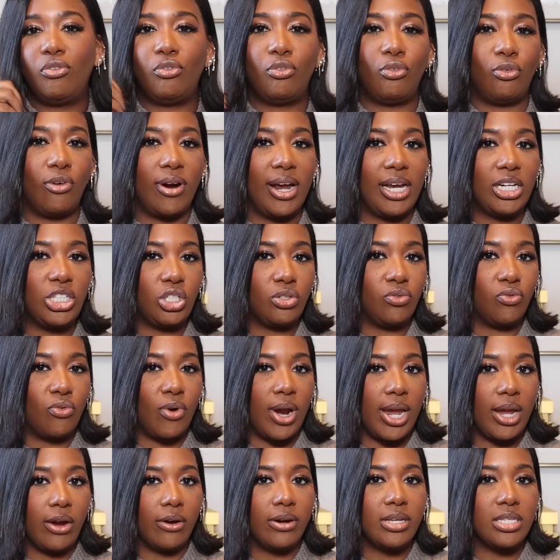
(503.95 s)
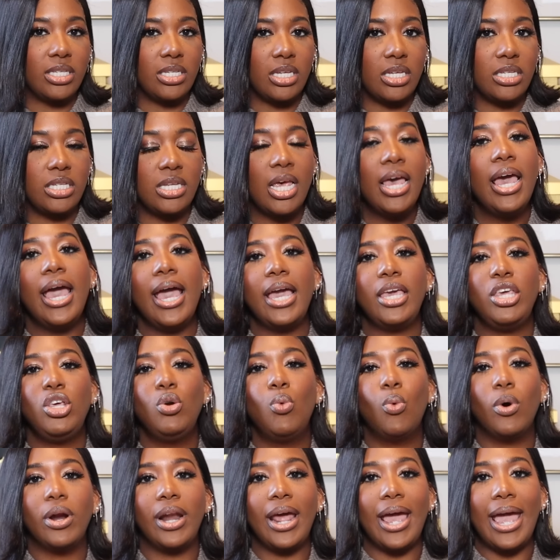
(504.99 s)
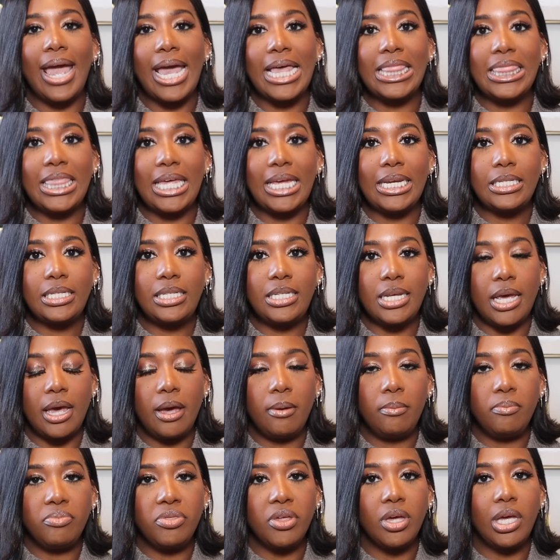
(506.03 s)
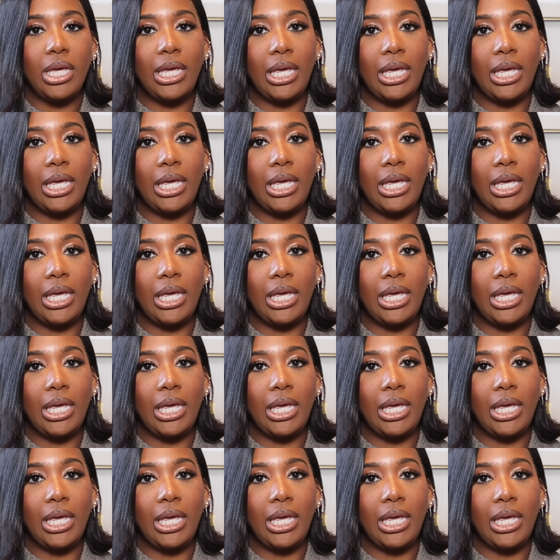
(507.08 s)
fresh fragrances and you want to add that depth,